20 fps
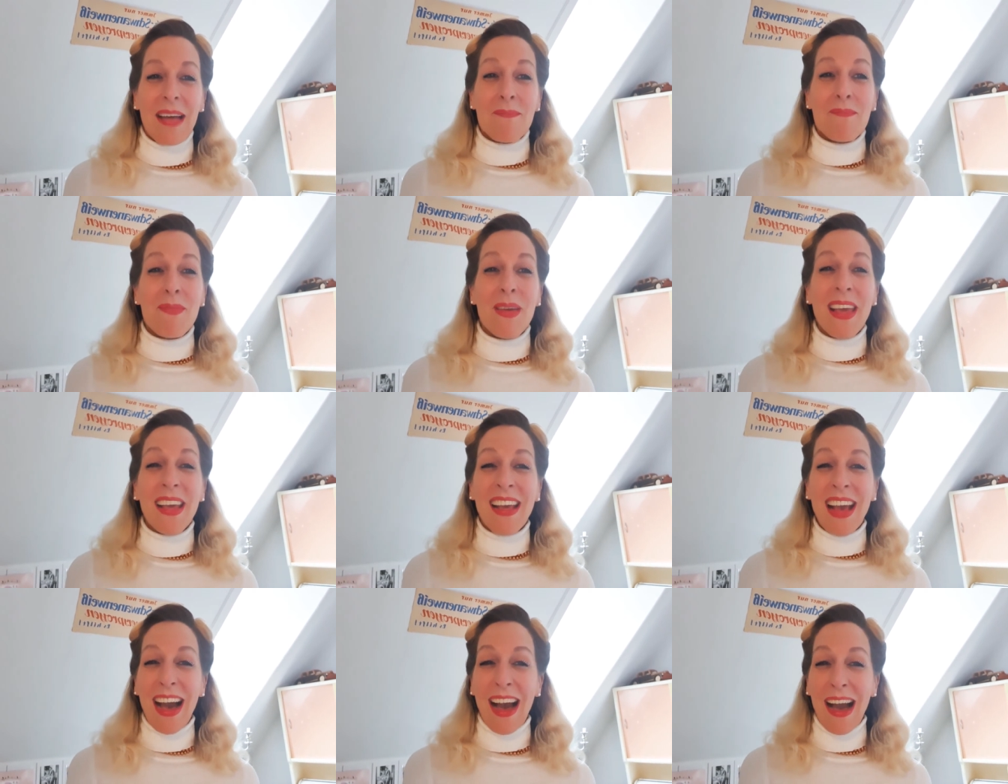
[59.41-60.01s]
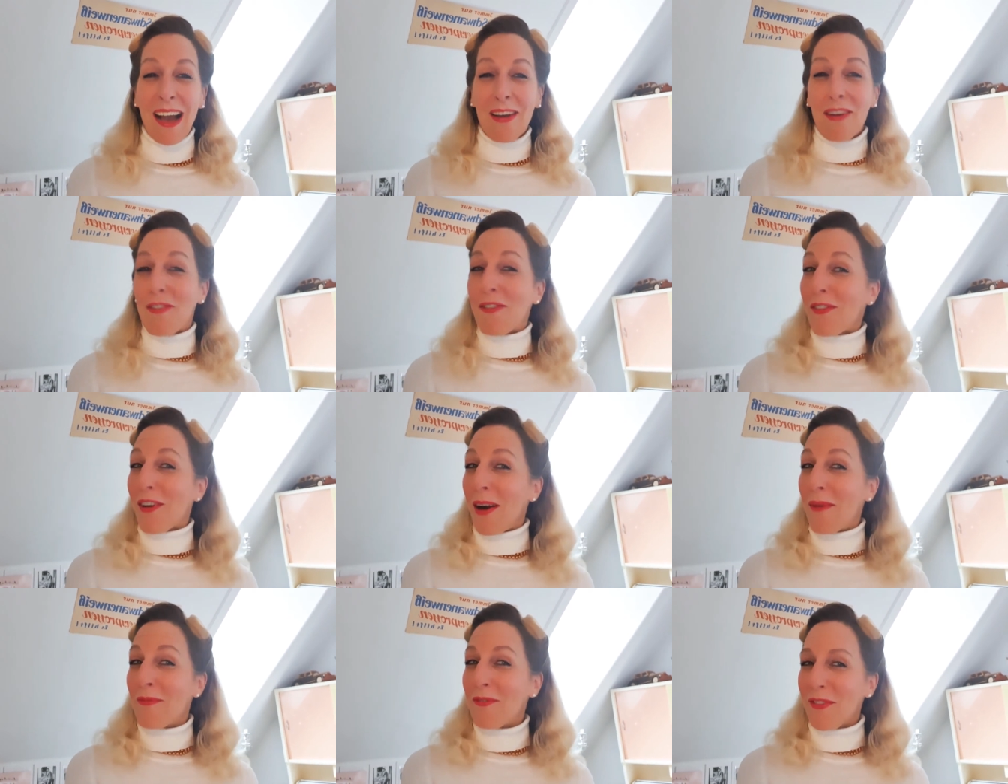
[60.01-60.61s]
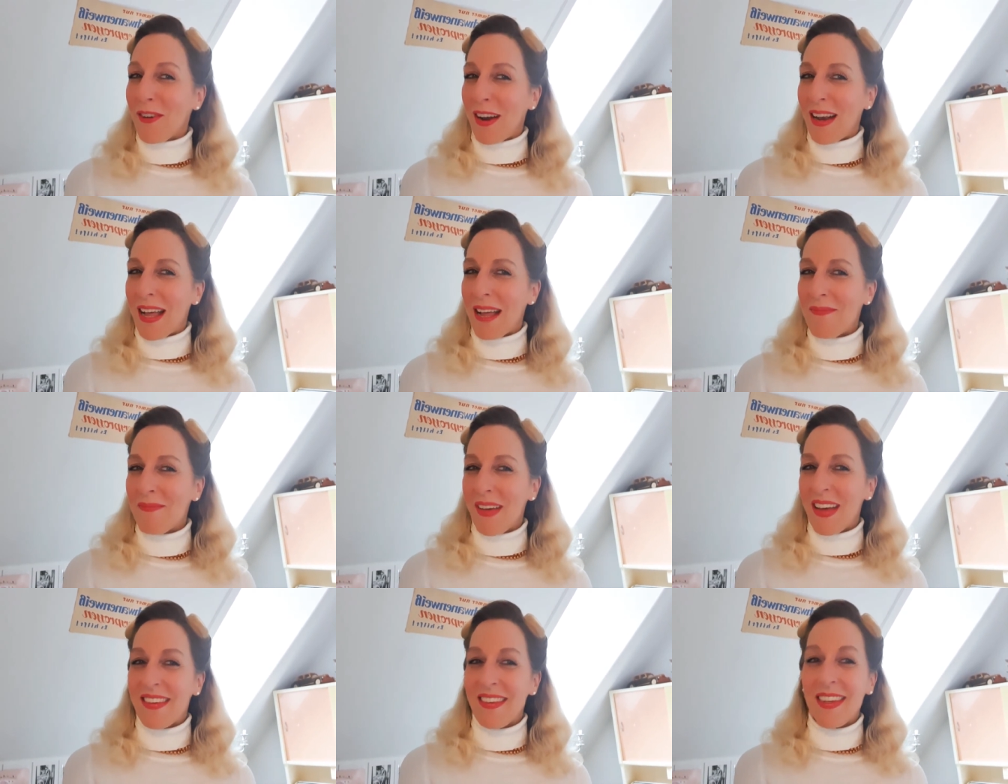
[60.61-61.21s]
Big hug from Fräulein
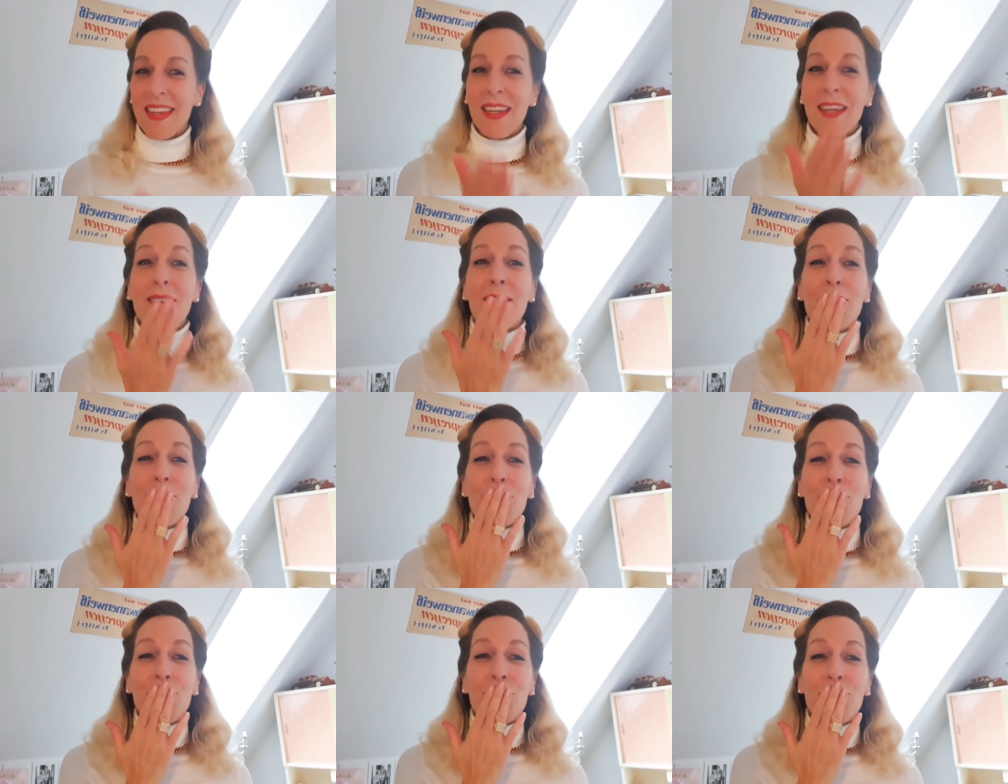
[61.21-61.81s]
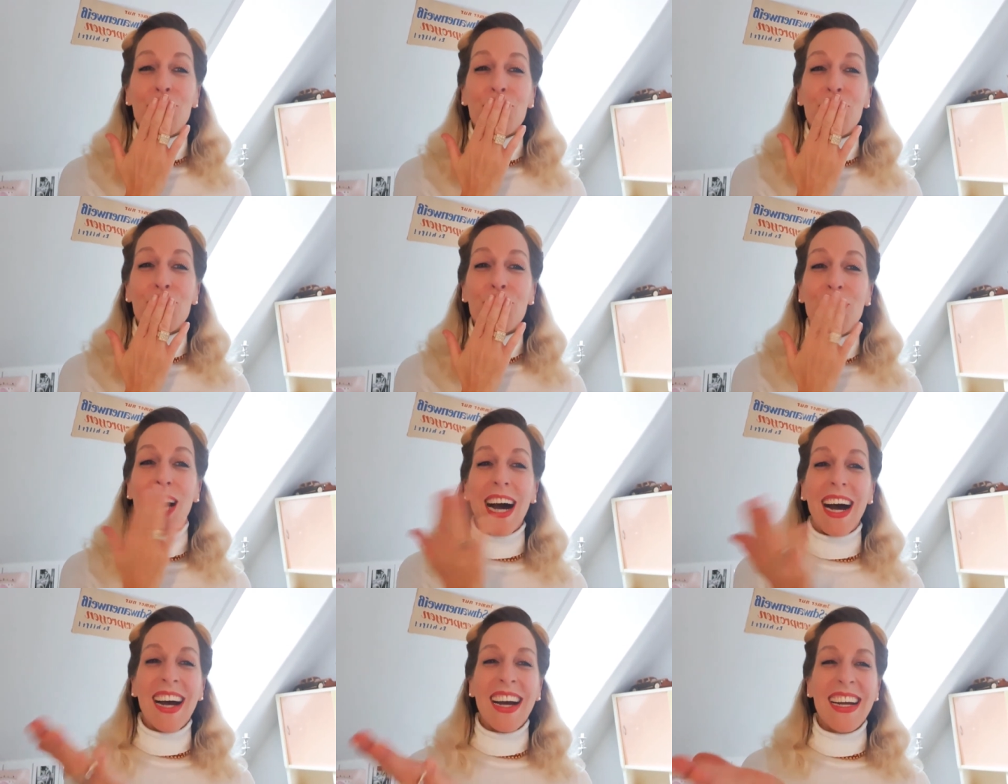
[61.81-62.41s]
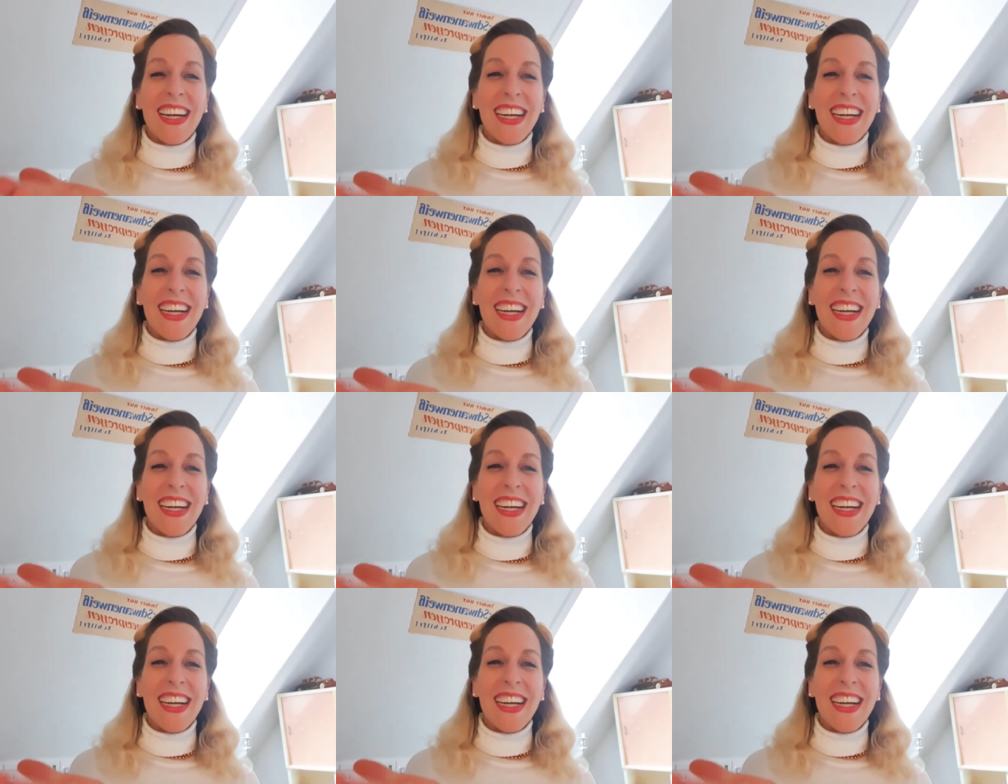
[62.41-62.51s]
Betty. Mwah.